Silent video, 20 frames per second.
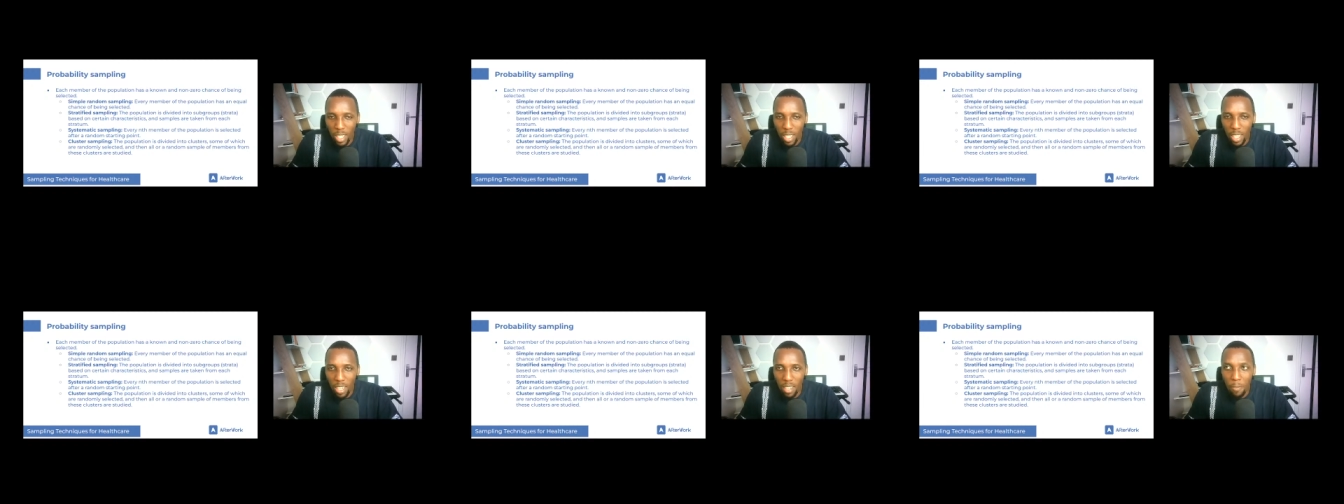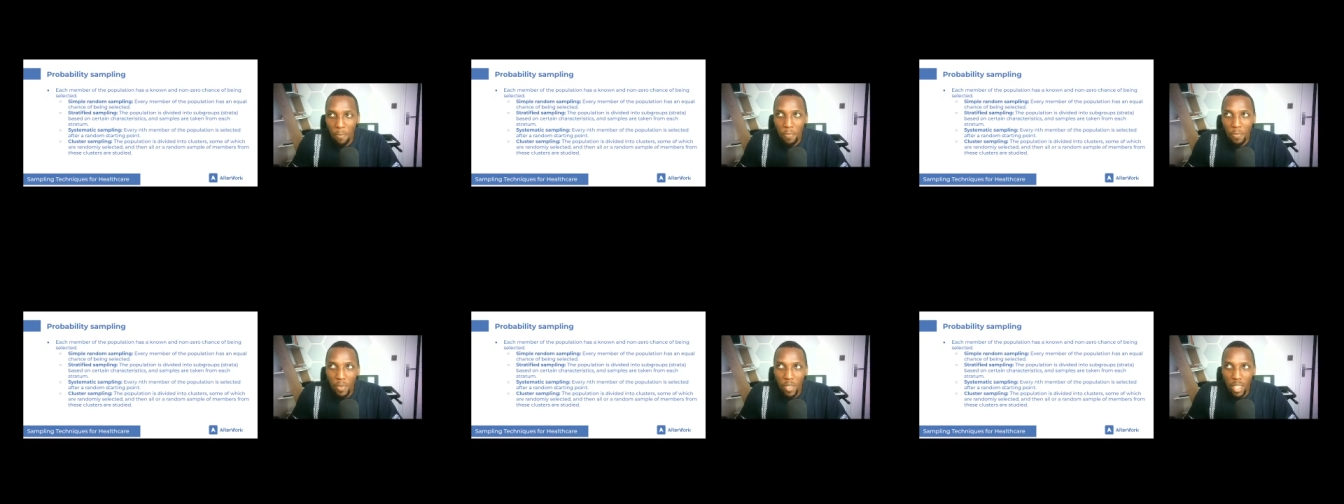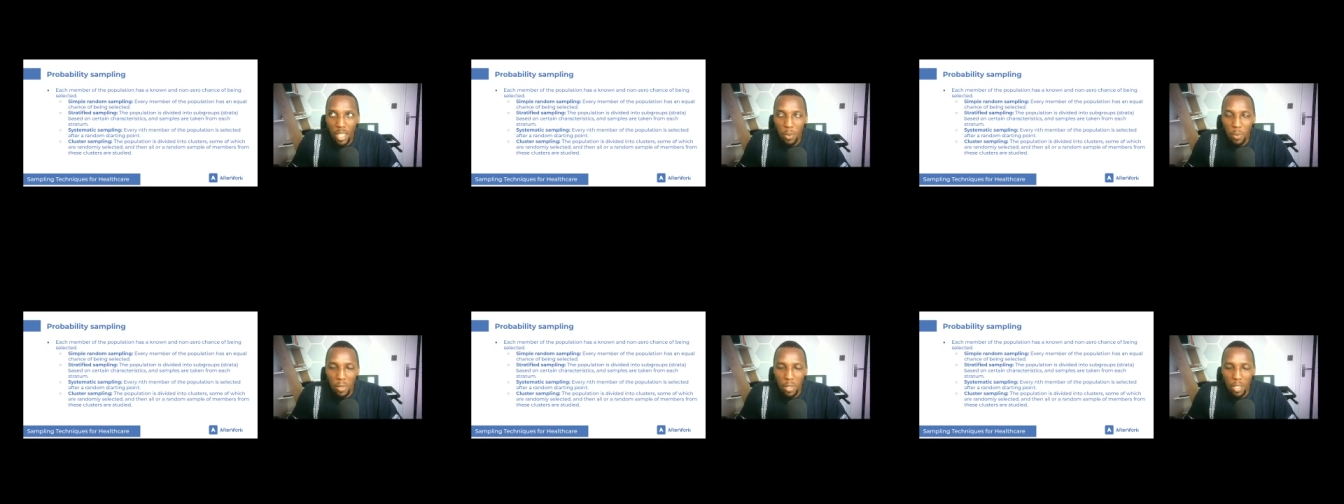and then
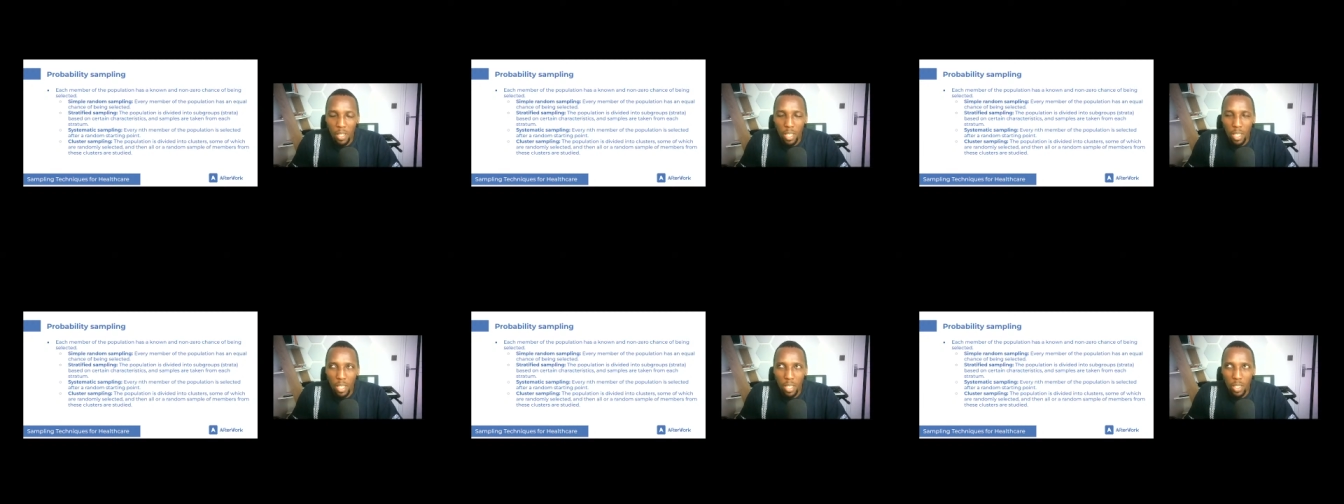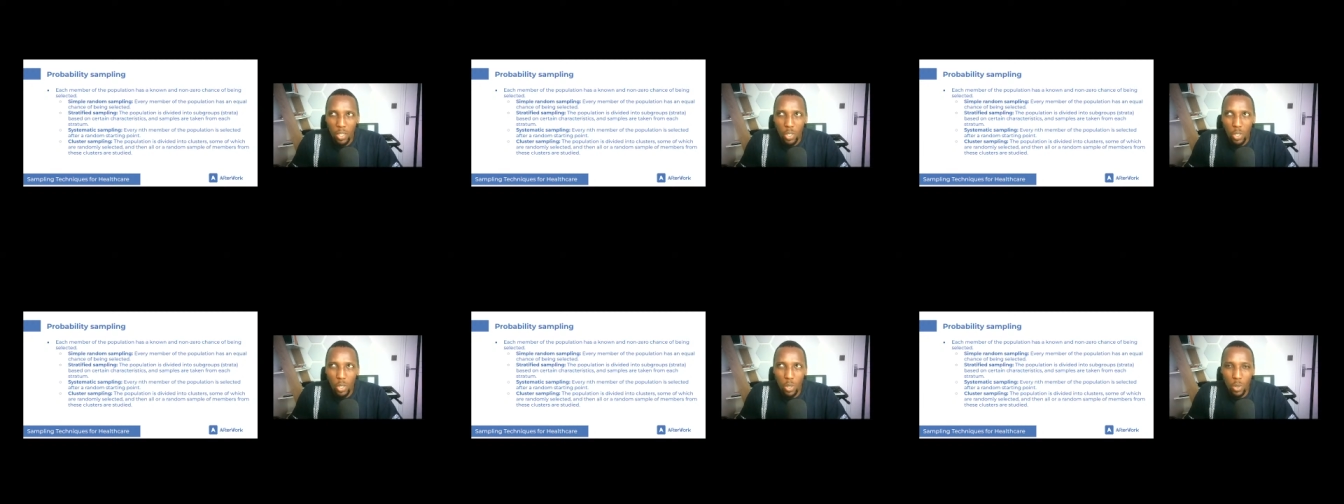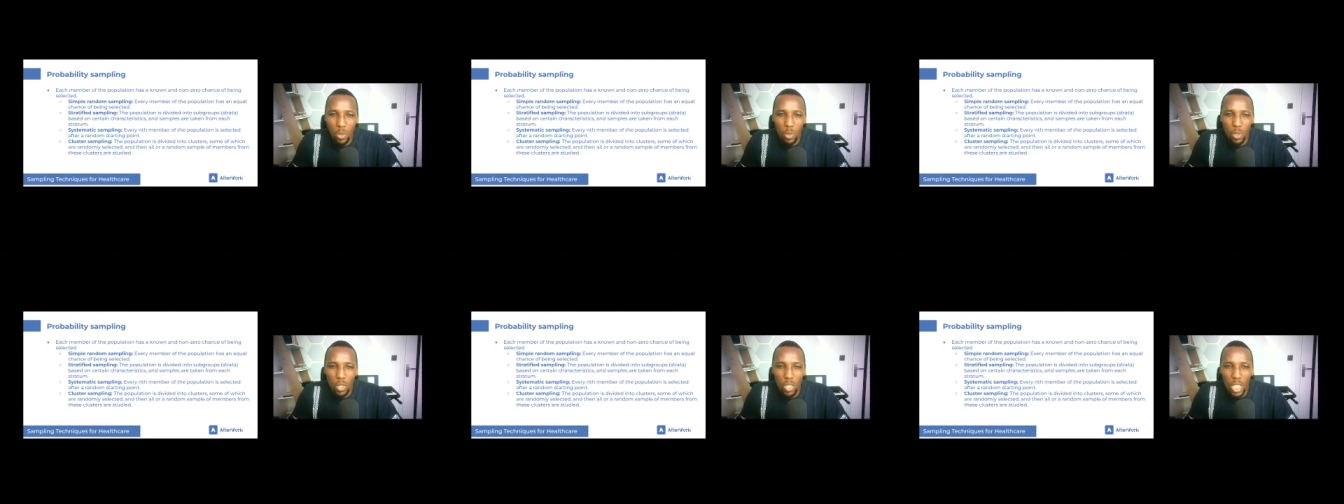they would
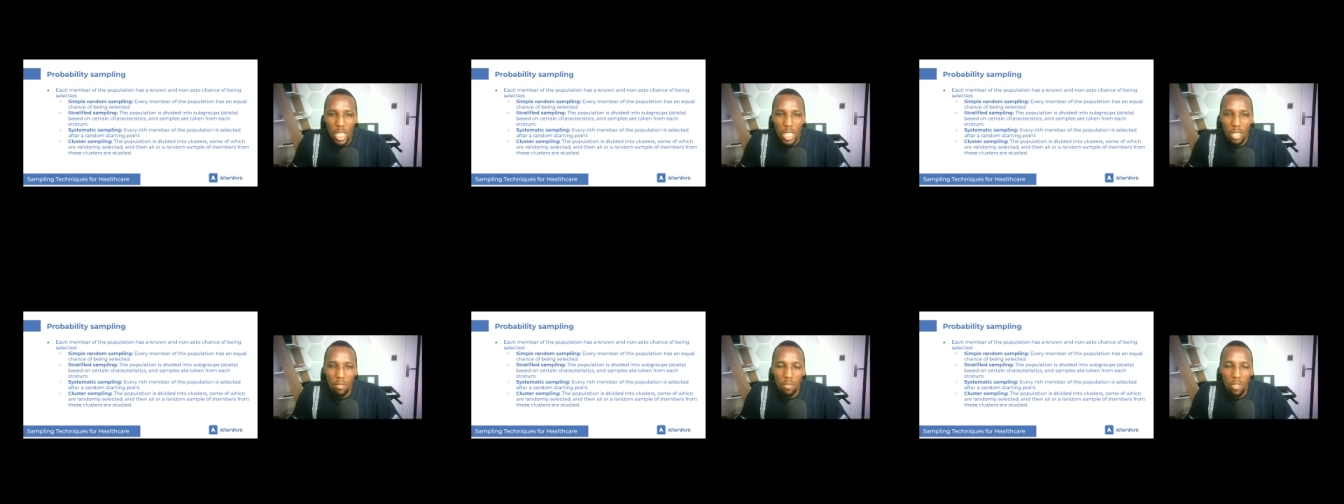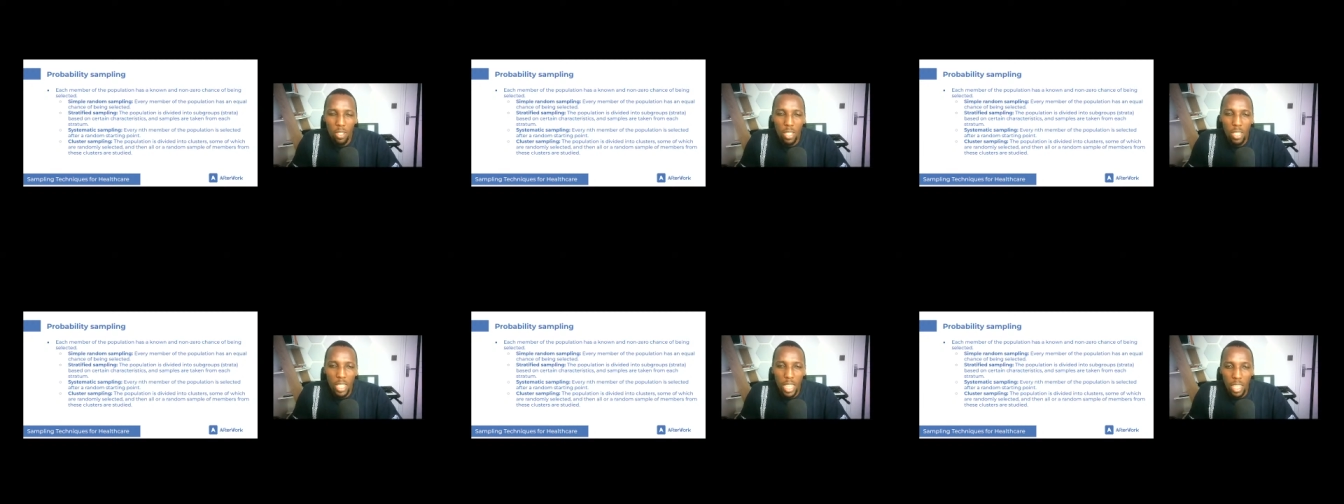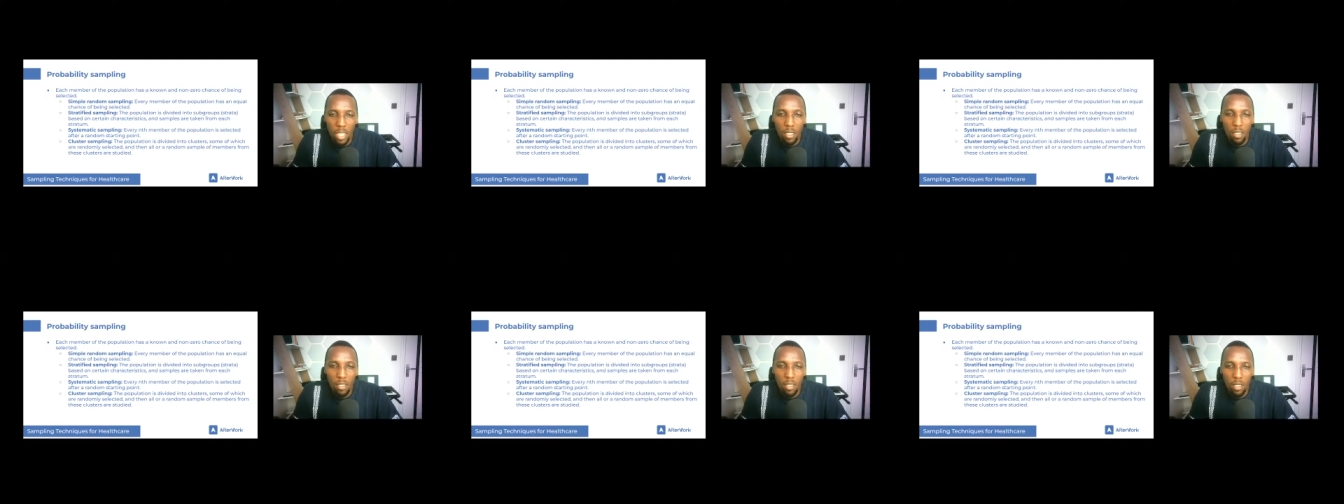choose every
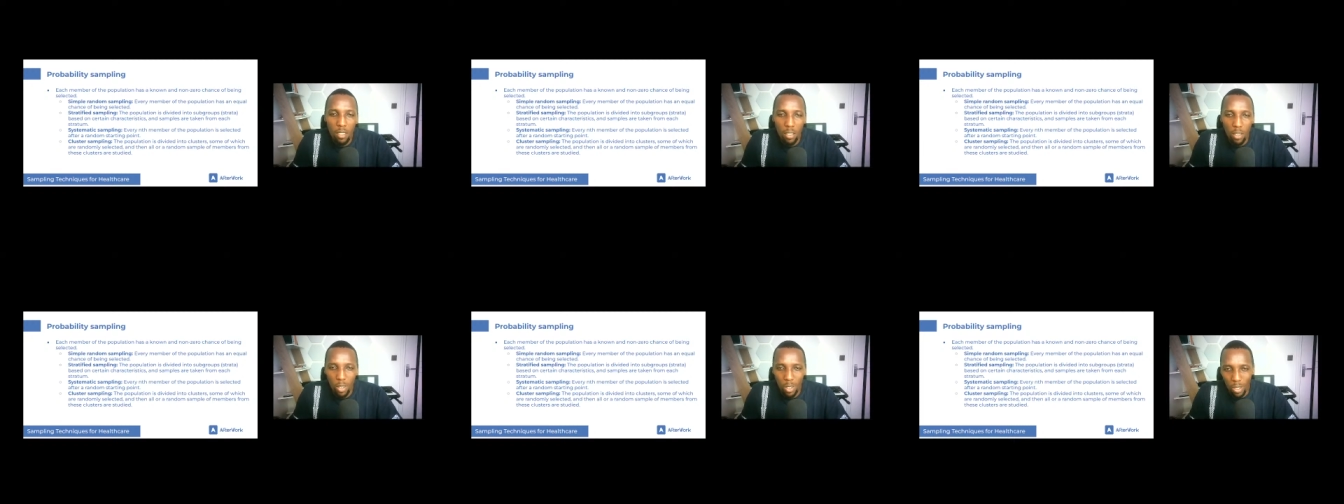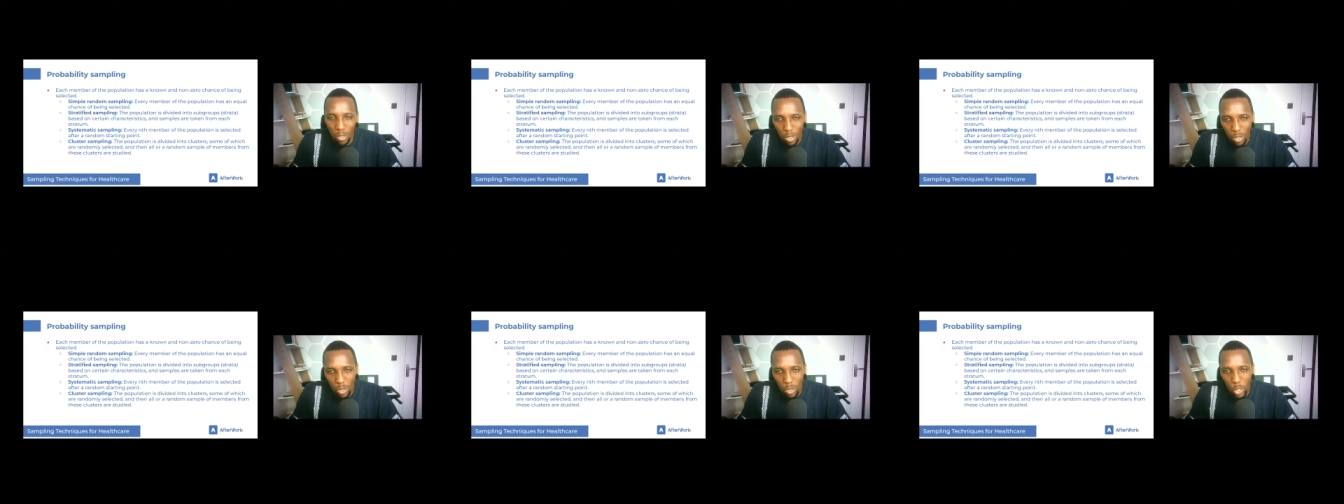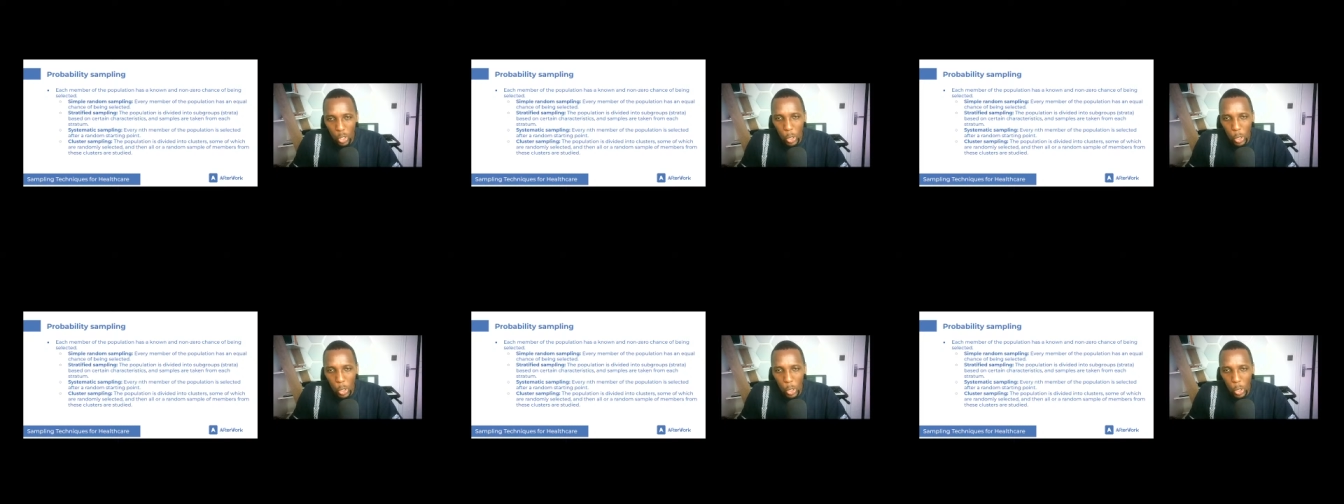10th or